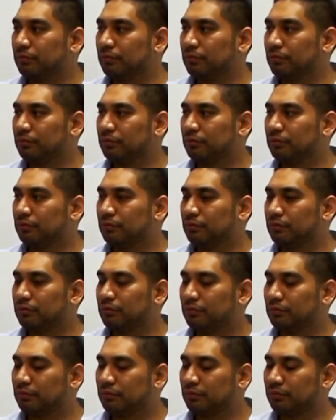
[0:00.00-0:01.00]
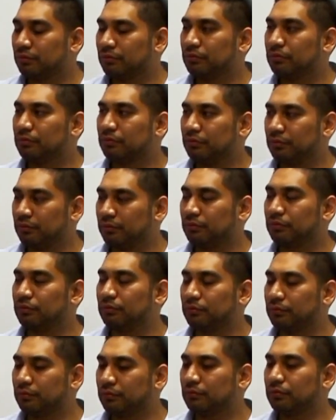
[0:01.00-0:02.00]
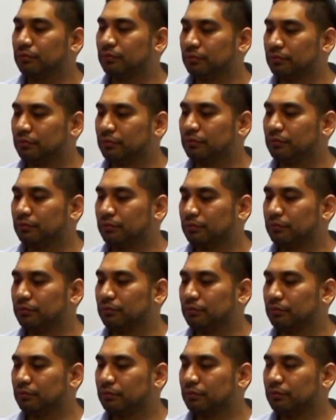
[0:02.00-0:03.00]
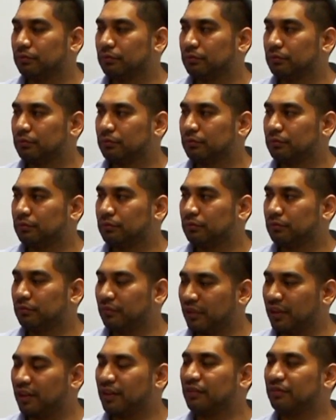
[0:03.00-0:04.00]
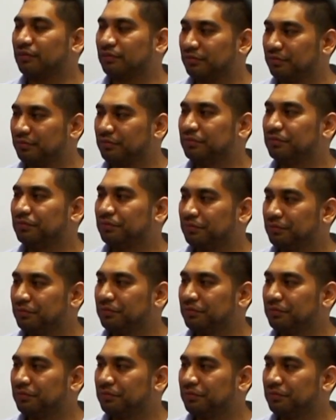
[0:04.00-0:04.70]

No words are spoken by the person on screen.